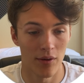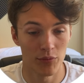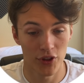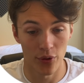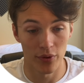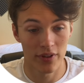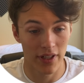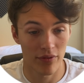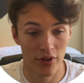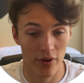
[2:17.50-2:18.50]
So
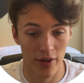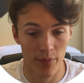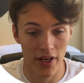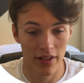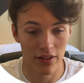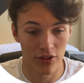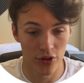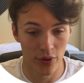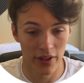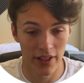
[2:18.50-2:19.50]
definitely recommend
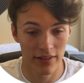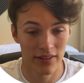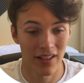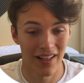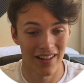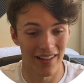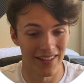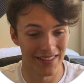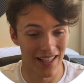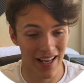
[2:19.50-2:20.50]
doing this. The
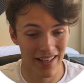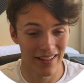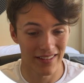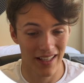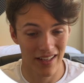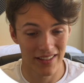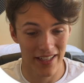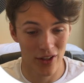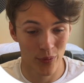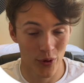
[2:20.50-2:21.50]
design is kind of
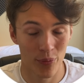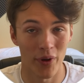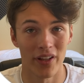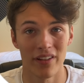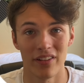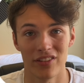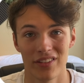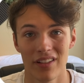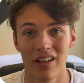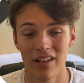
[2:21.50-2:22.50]
terrible, but
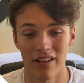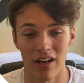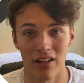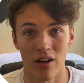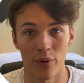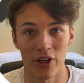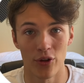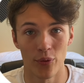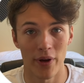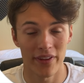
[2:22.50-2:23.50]
there's not a lot we can
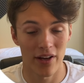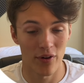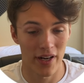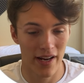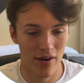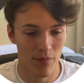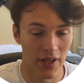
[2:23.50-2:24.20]
do about that right now.